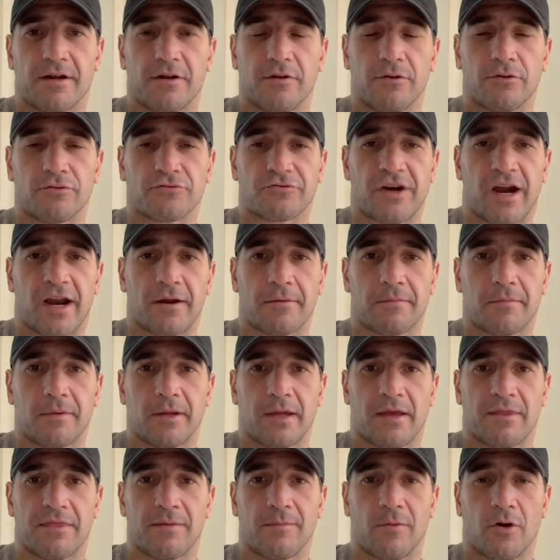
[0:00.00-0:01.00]
good
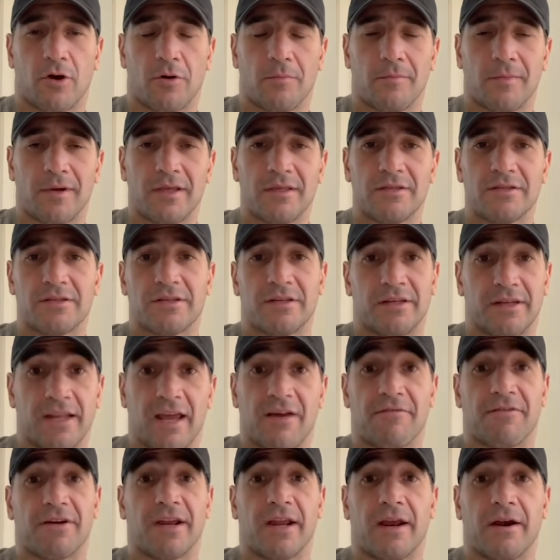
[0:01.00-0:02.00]
rugby at the moment in
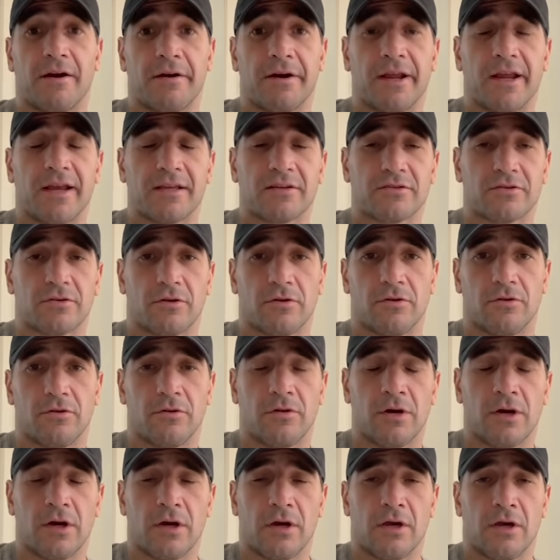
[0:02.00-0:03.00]
every area, so